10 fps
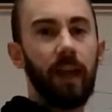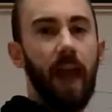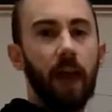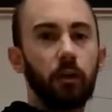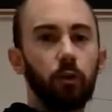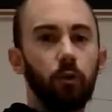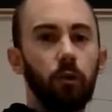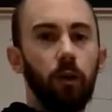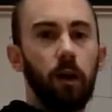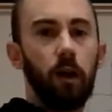in
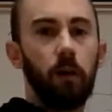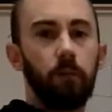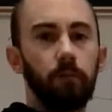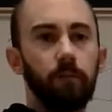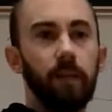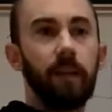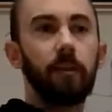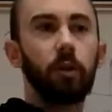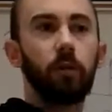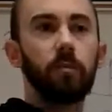actual,
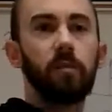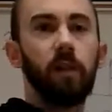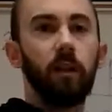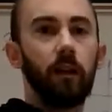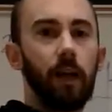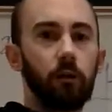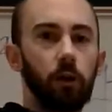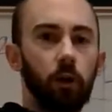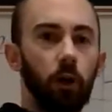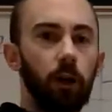in terms of
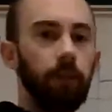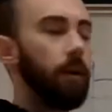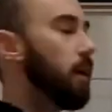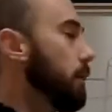electric current.